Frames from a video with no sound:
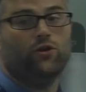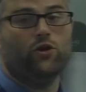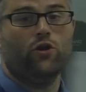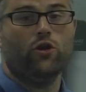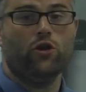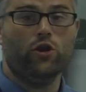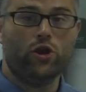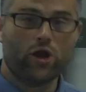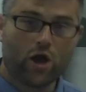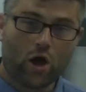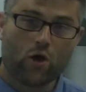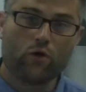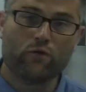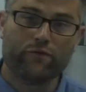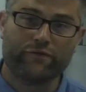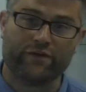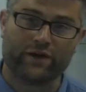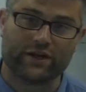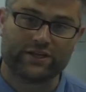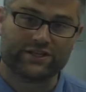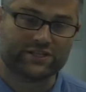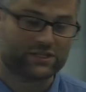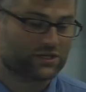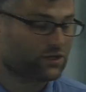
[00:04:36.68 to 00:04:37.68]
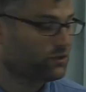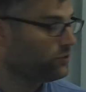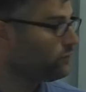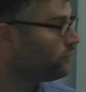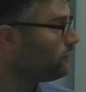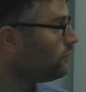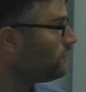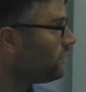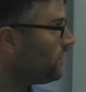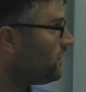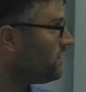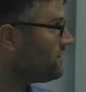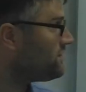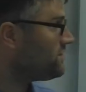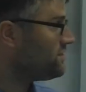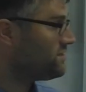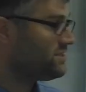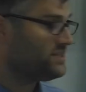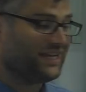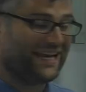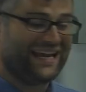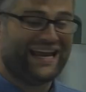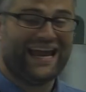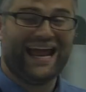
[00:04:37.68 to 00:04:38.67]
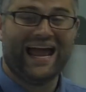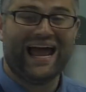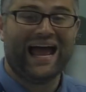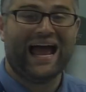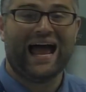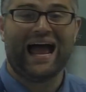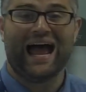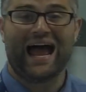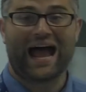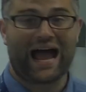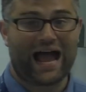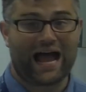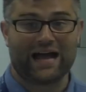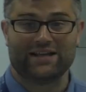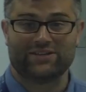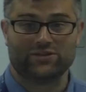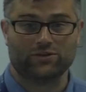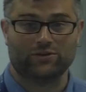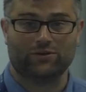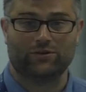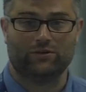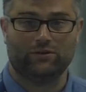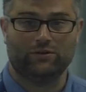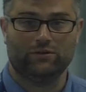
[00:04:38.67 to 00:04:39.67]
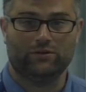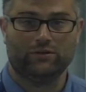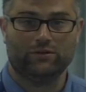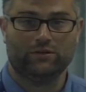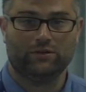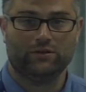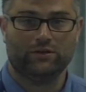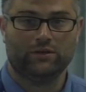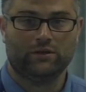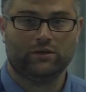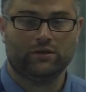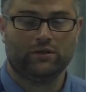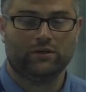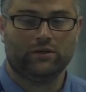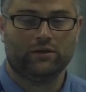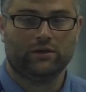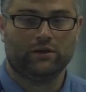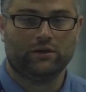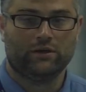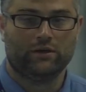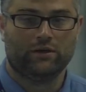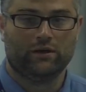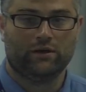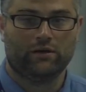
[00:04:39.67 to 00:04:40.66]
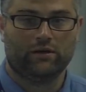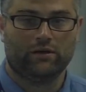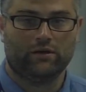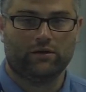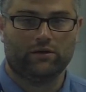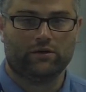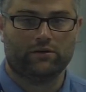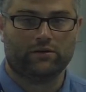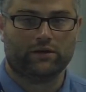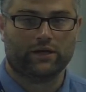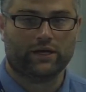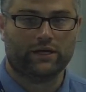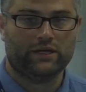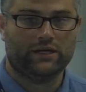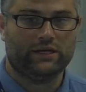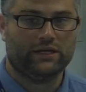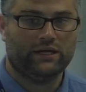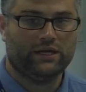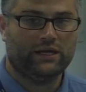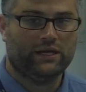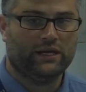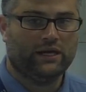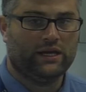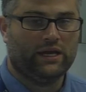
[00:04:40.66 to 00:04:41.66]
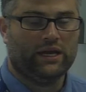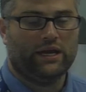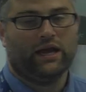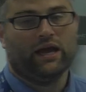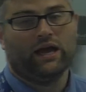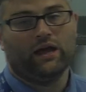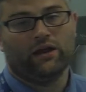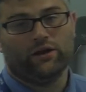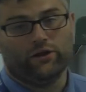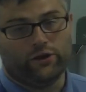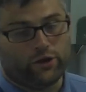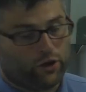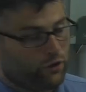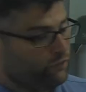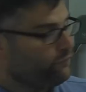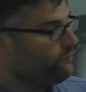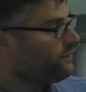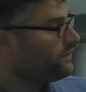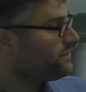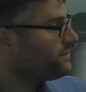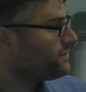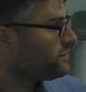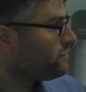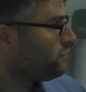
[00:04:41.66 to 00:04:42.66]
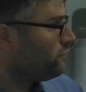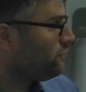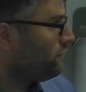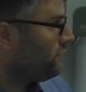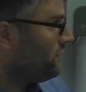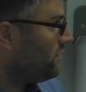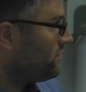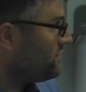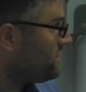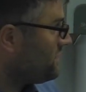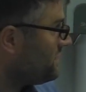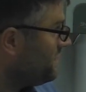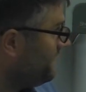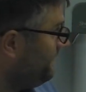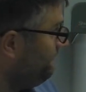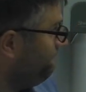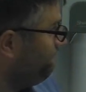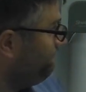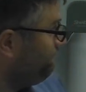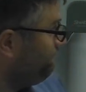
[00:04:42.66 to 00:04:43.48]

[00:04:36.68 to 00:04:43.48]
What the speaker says: no vertical velocity at all. Okay? No vertical velocity.